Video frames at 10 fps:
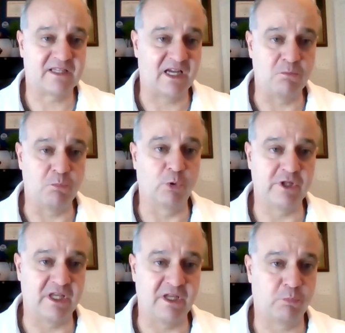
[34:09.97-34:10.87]

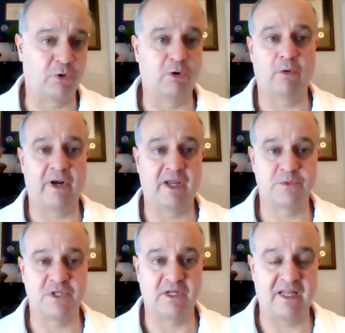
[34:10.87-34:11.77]
anti-bullying
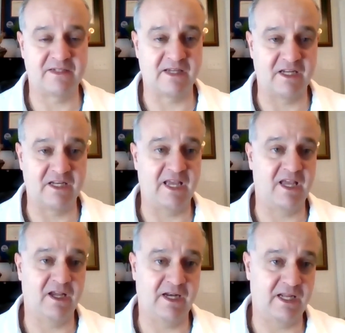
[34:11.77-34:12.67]
programs and
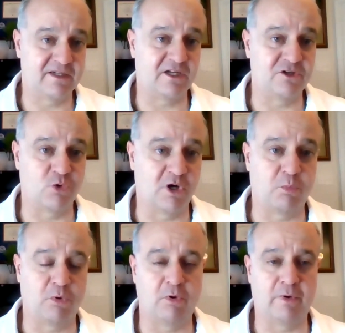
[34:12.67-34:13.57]
anti-gang and
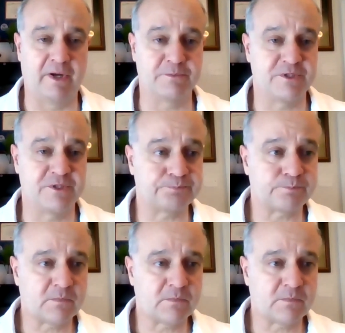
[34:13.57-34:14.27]
anti-drug programs.